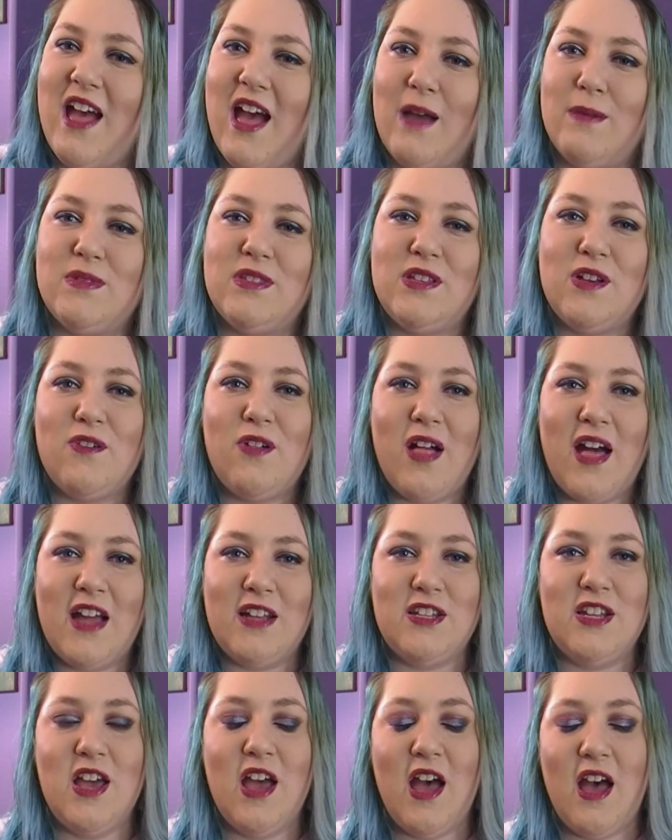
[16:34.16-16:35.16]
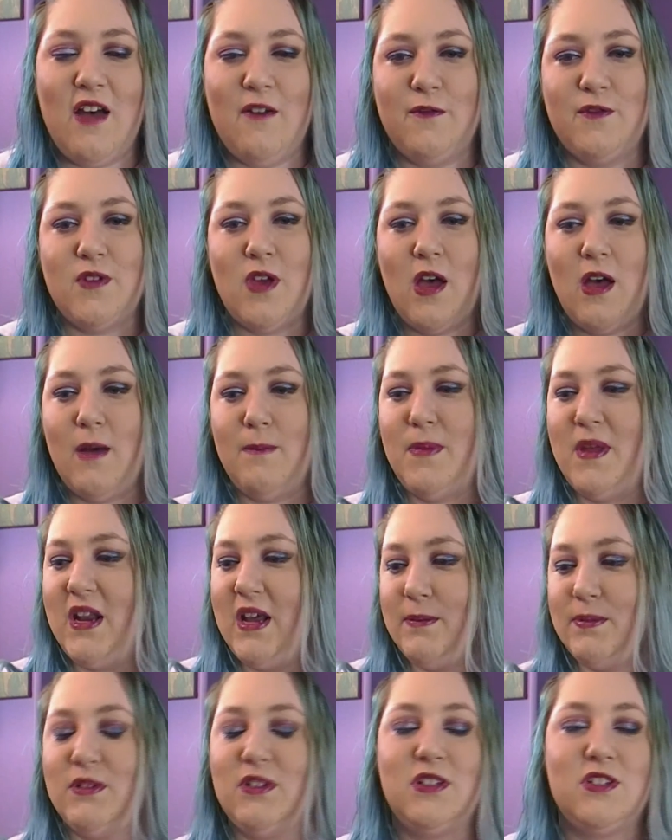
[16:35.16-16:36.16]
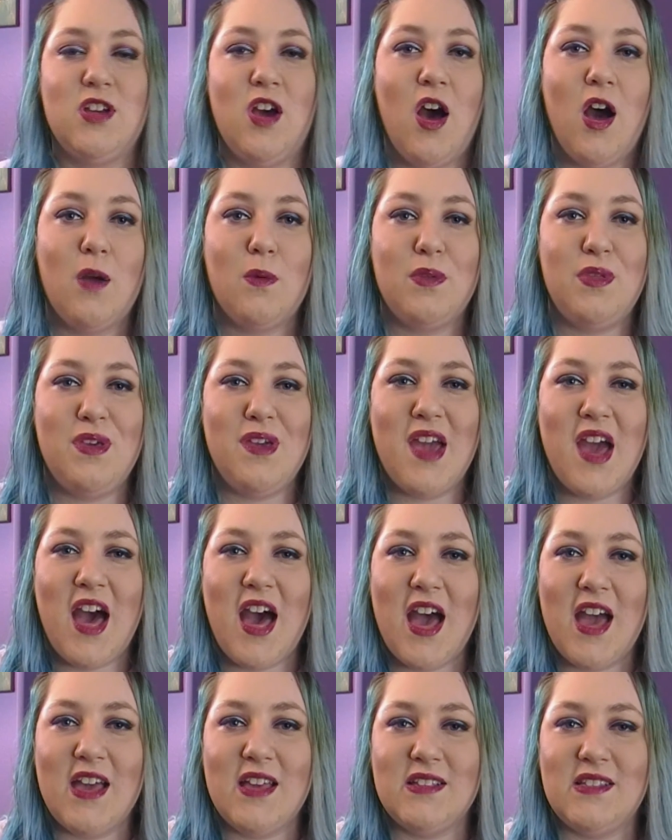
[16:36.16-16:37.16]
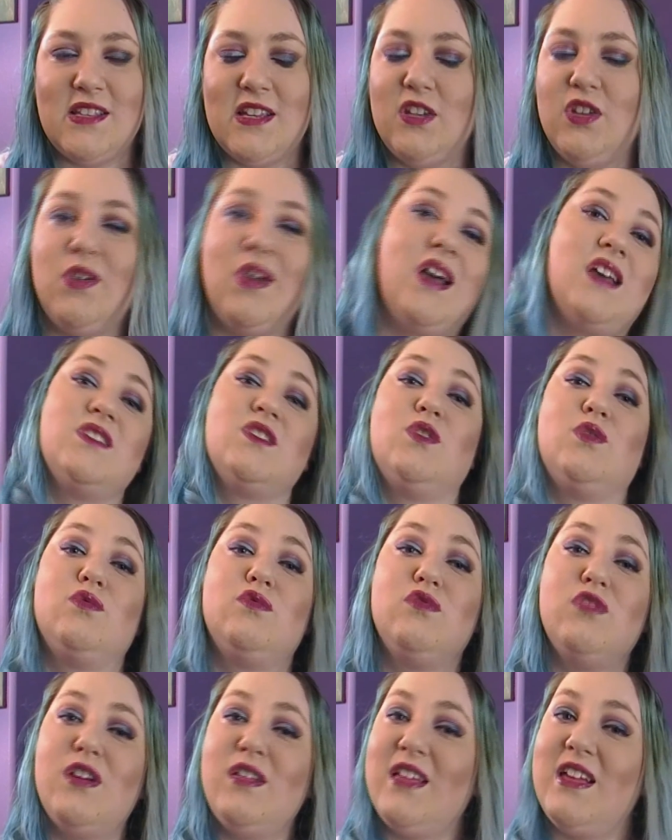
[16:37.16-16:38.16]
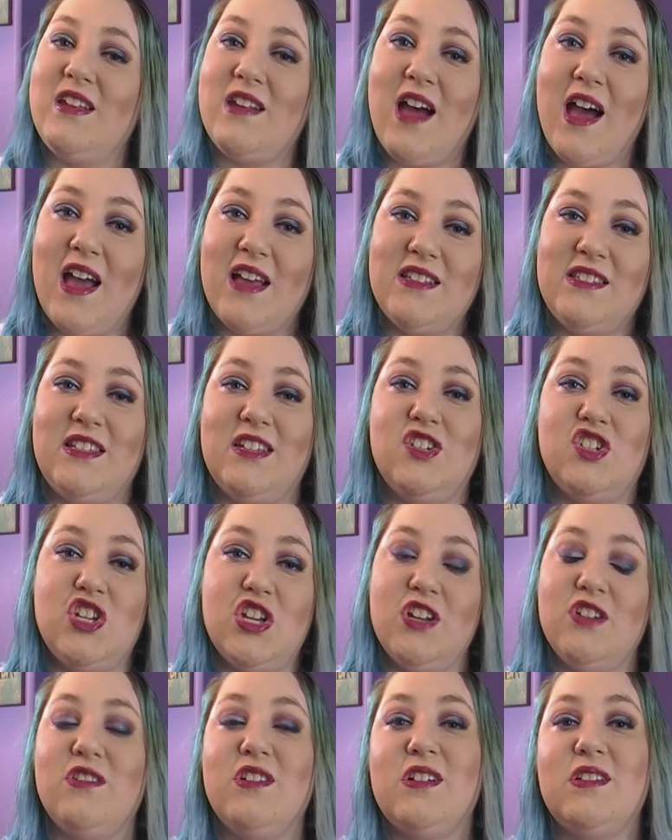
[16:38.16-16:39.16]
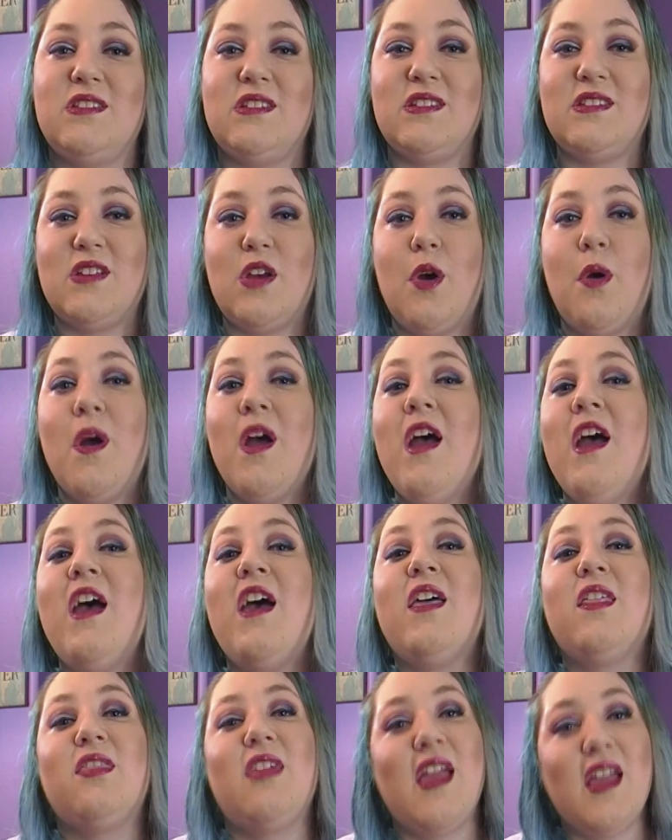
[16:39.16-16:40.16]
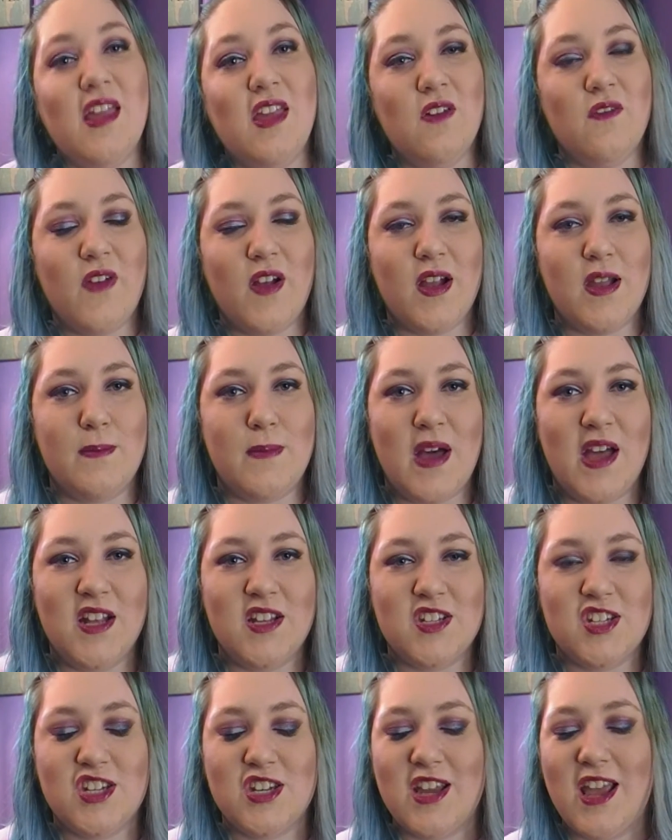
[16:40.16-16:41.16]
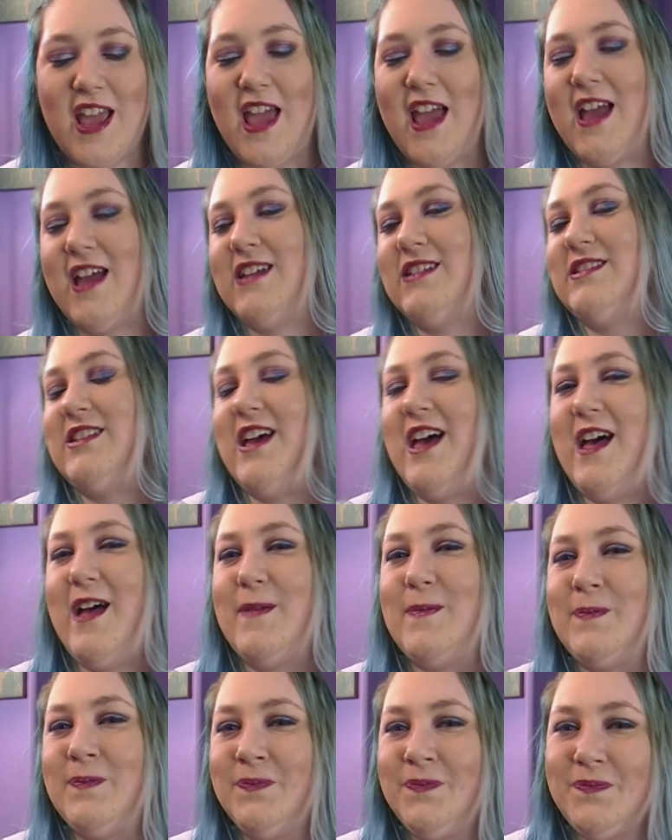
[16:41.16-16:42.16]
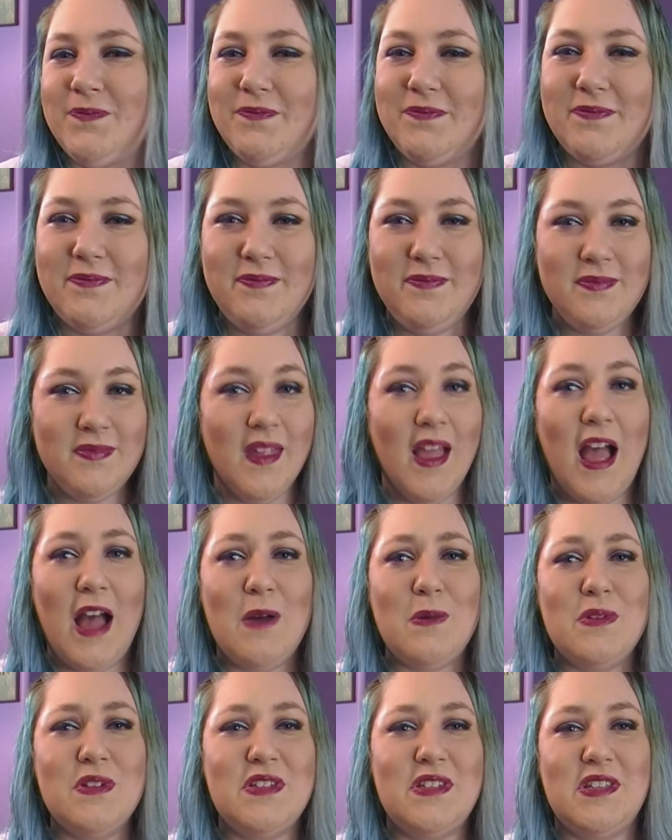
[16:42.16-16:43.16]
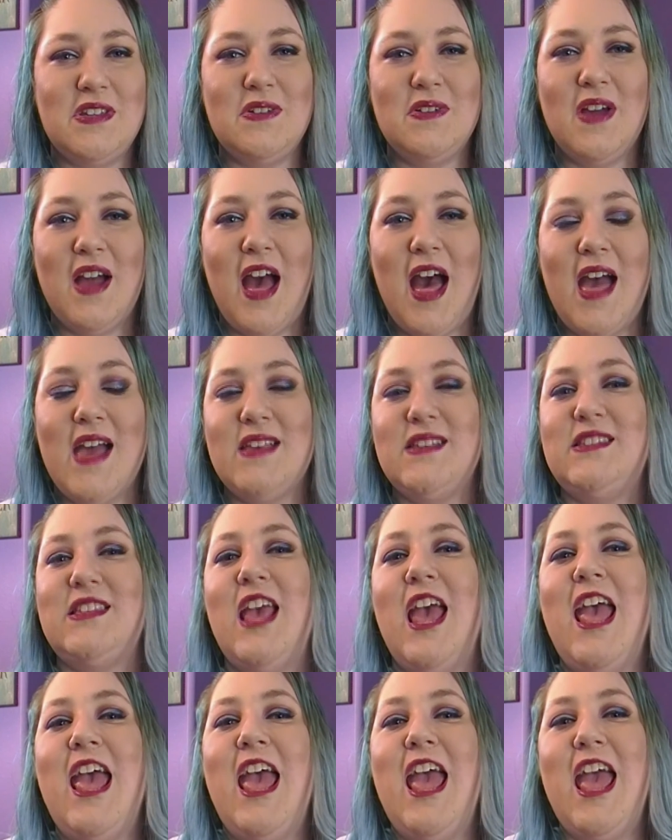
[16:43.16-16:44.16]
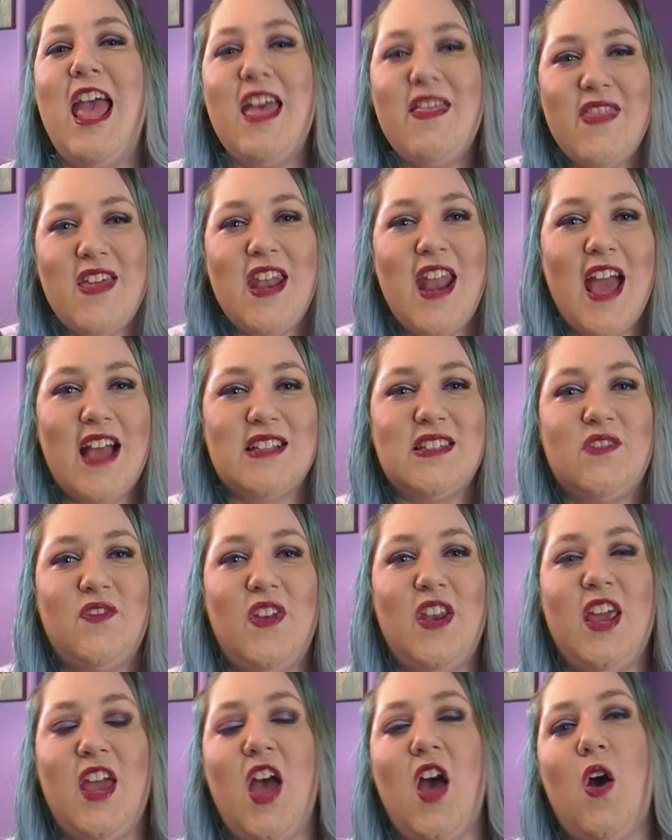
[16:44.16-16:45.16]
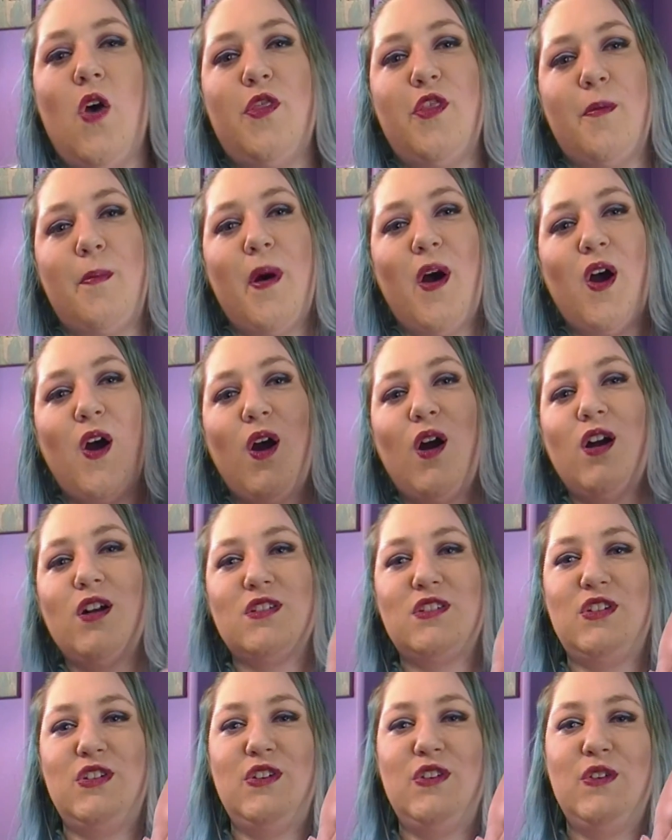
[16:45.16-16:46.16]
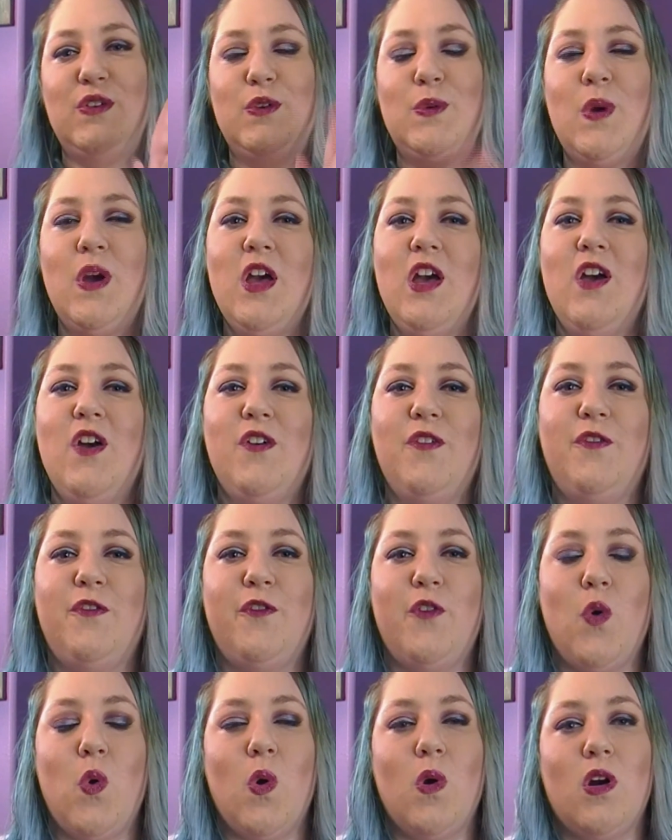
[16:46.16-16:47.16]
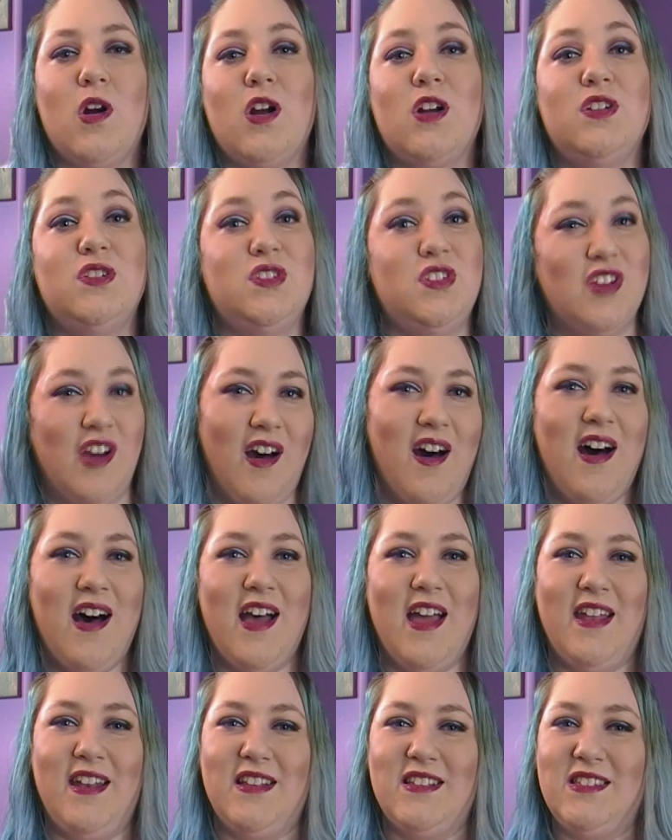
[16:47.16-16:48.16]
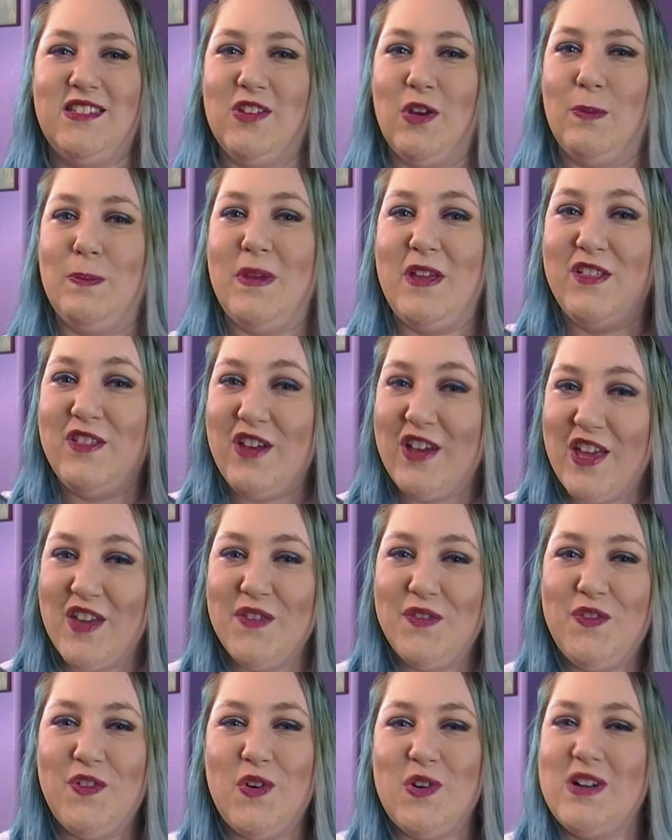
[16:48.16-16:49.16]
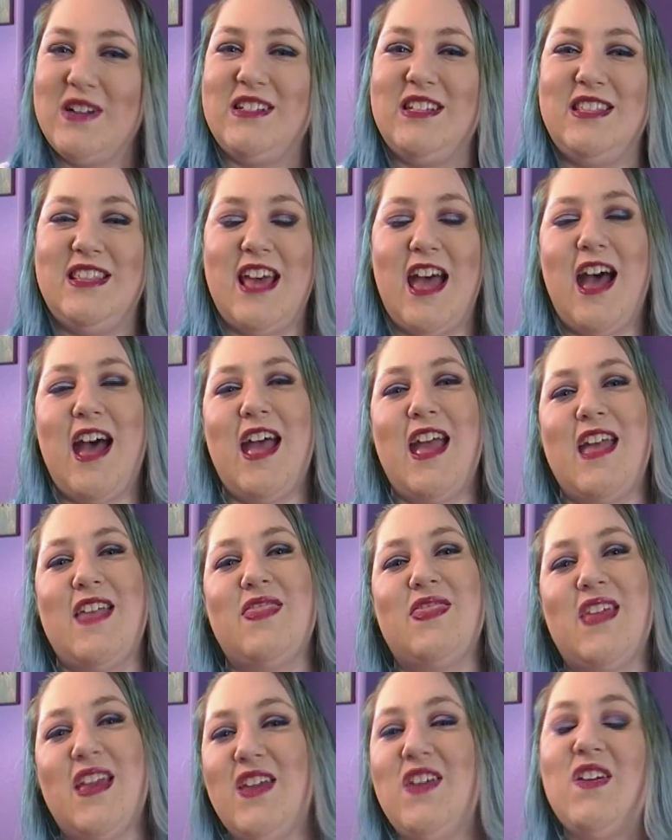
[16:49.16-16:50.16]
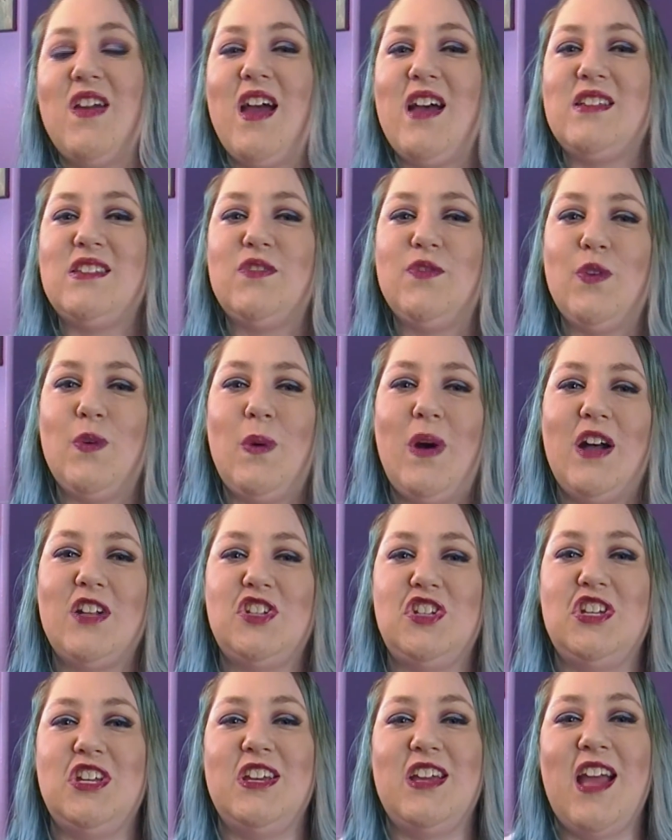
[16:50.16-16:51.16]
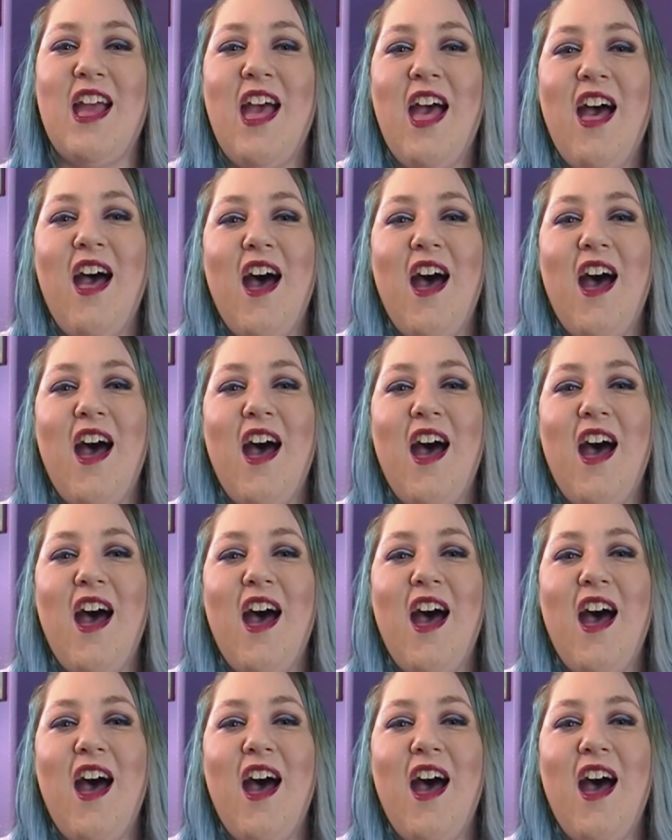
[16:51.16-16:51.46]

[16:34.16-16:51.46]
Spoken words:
I'm so glad to have been able to talk with you guys, and you guys are really nice and generous, so thank you very much. And I will see you guys in the next video, the part 2 for Dawn. So be looking forward to that, and thank you guys for watching.